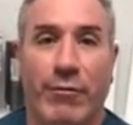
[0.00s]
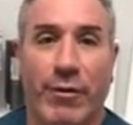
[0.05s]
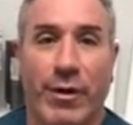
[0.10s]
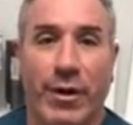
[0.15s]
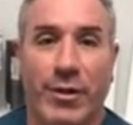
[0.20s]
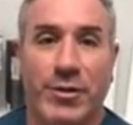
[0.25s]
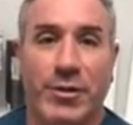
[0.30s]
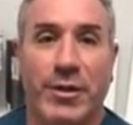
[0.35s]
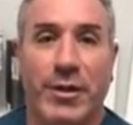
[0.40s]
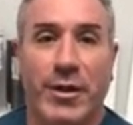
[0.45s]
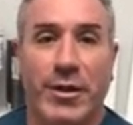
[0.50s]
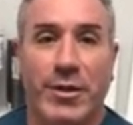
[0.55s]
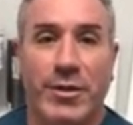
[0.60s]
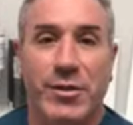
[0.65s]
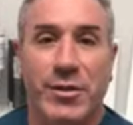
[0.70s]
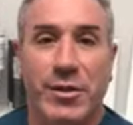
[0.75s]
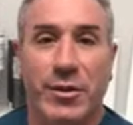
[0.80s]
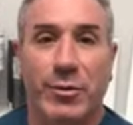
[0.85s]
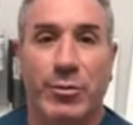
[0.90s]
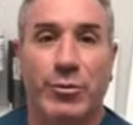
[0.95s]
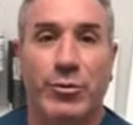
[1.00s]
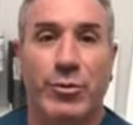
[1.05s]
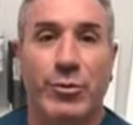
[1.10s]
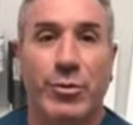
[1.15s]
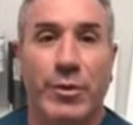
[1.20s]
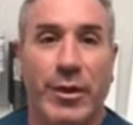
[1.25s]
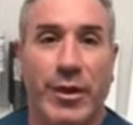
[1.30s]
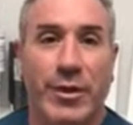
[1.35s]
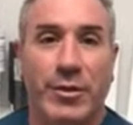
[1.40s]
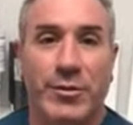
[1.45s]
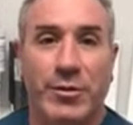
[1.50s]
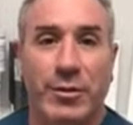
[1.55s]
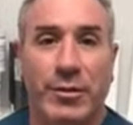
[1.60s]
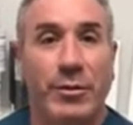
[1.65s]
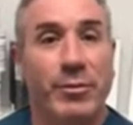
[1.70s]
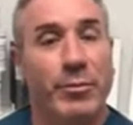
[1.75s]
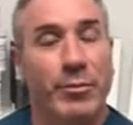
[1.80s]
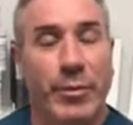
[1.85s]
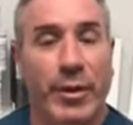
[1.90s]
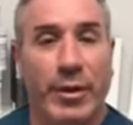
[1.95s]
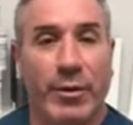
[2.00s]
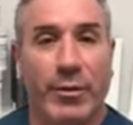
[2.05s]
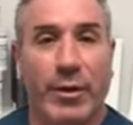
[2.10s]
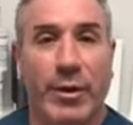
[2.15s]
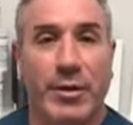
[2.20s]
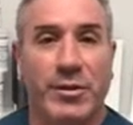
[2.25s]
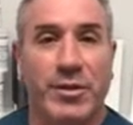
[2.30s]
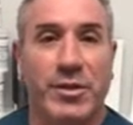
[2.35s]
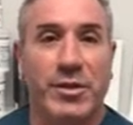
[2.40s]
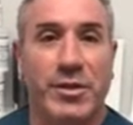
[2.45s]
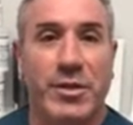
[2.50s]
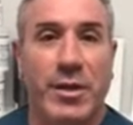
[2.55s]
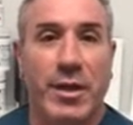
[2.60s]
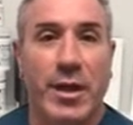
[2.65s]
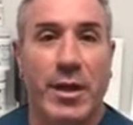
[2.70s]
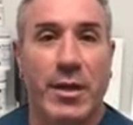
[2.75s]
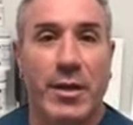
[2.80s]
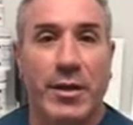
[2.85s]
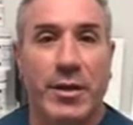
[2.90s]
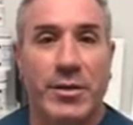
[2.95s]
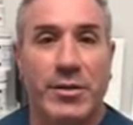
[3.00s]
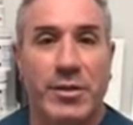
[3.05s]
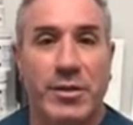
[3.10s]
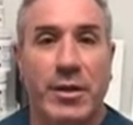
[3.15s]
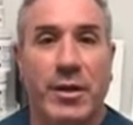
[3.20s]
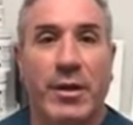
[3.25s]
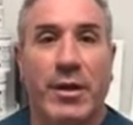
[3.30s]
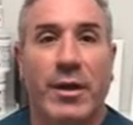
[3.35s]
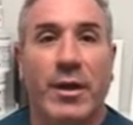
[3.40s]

fractionated CO2 laser, been around since the 80s.